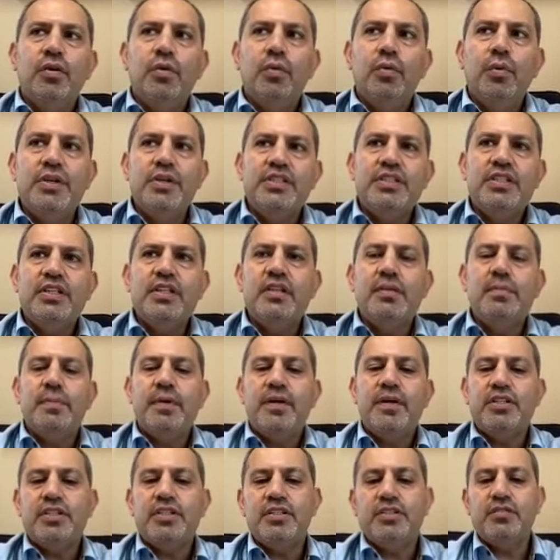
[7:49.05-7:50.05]
We see the
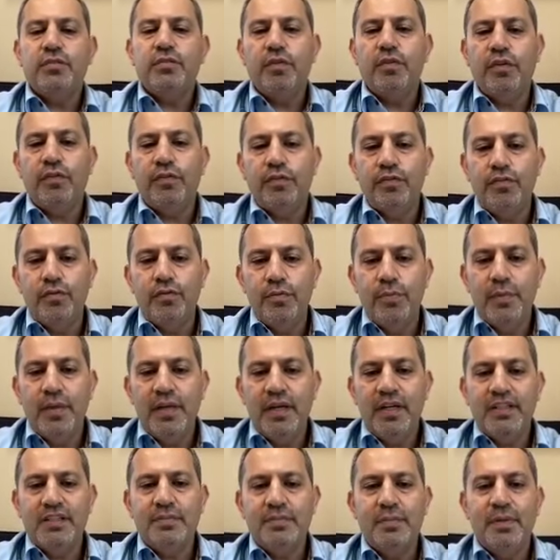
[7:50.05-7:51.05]
patients for a few
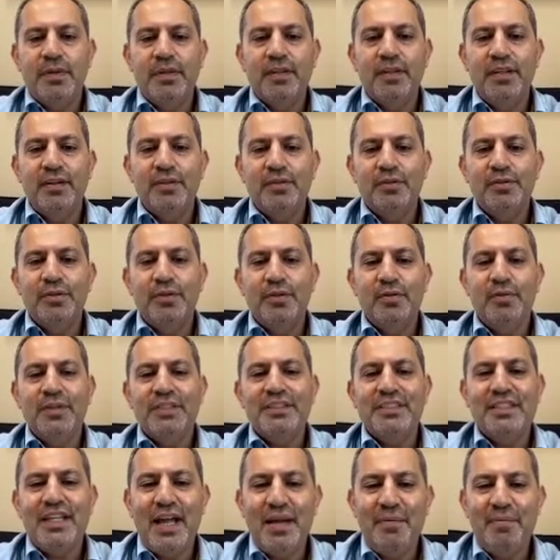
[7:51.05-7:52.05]
minutes, but they don't know
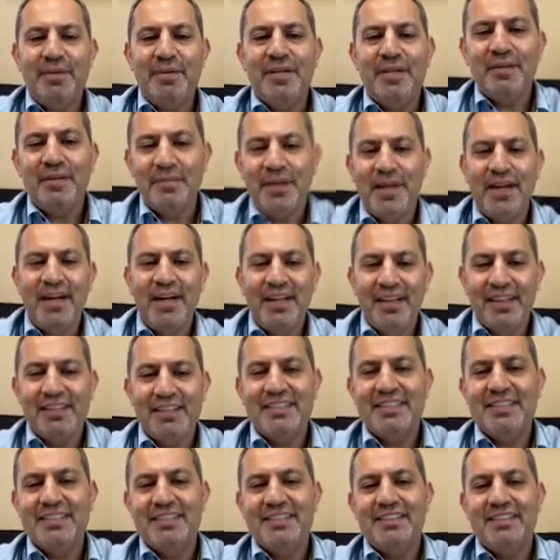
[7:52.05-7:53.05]
what's happening behind the
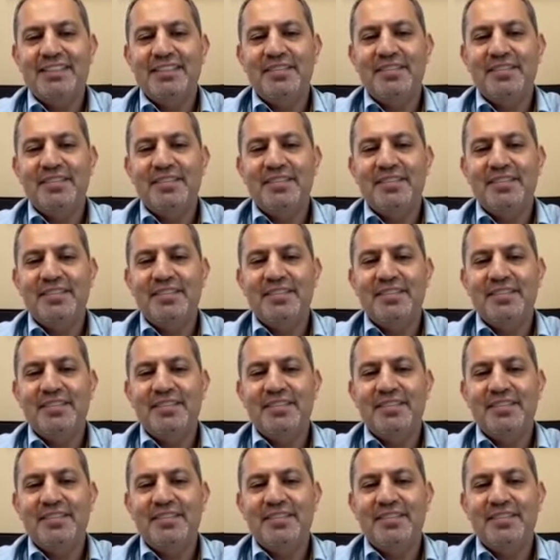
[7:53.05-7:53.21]
scenes.